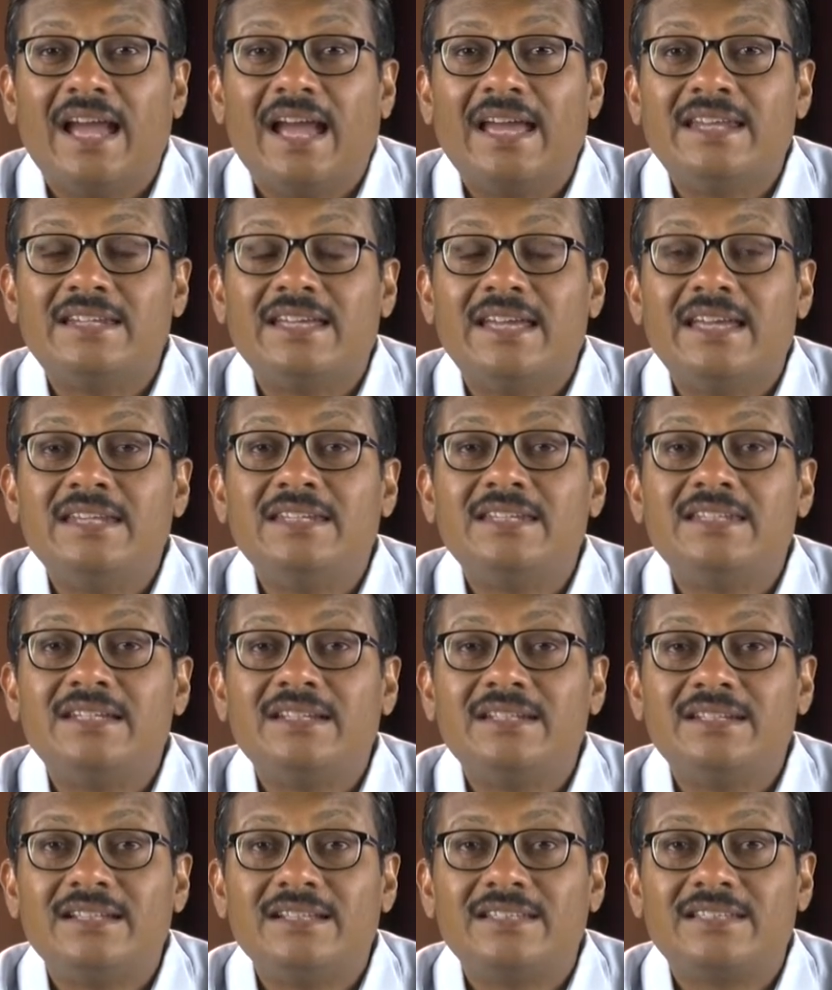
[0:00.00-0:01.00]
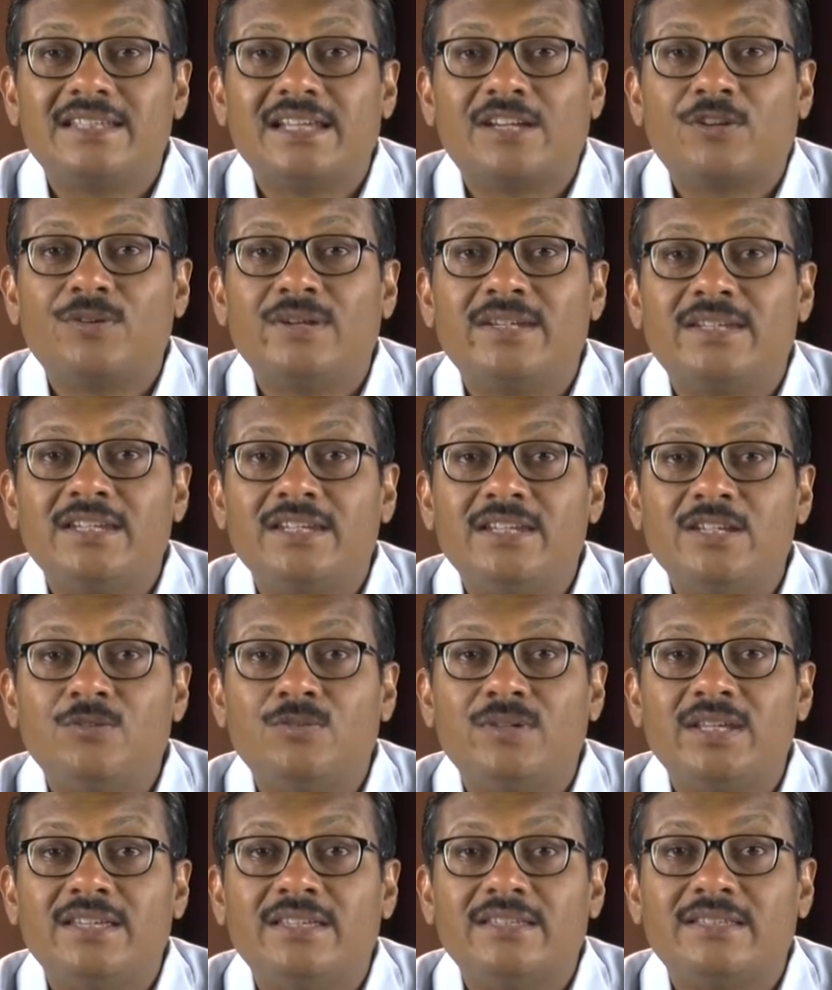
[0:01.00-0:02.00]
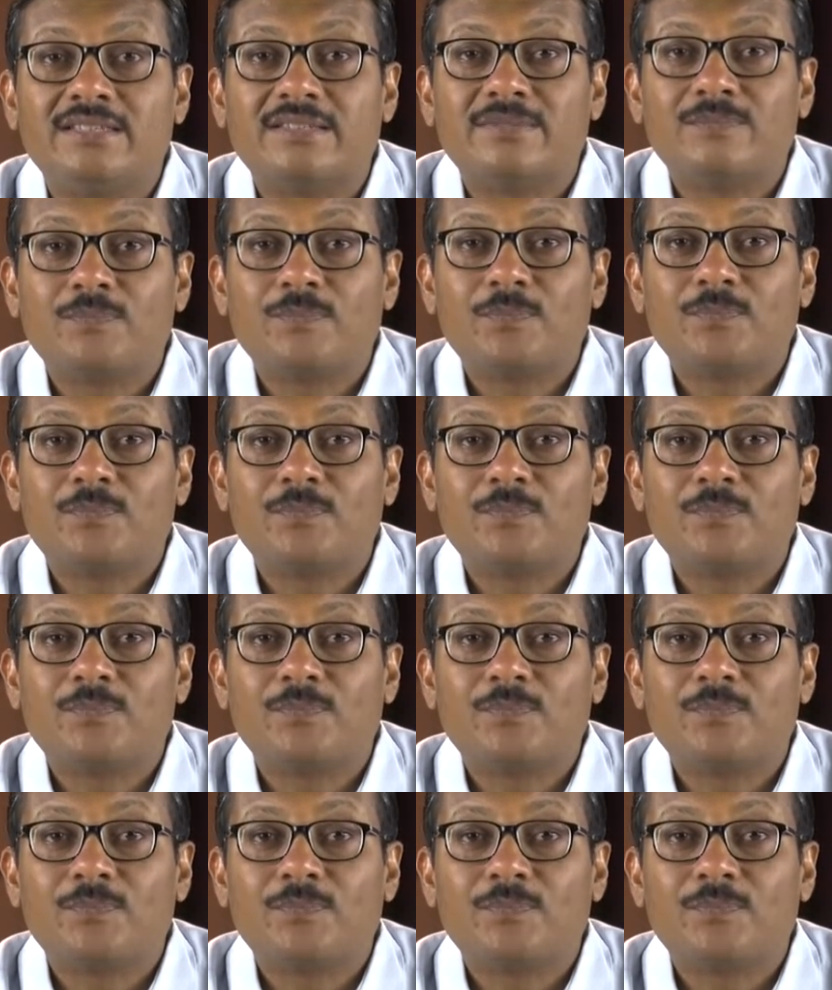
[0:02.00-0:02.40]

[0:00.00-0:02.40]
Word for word: and internal security duties.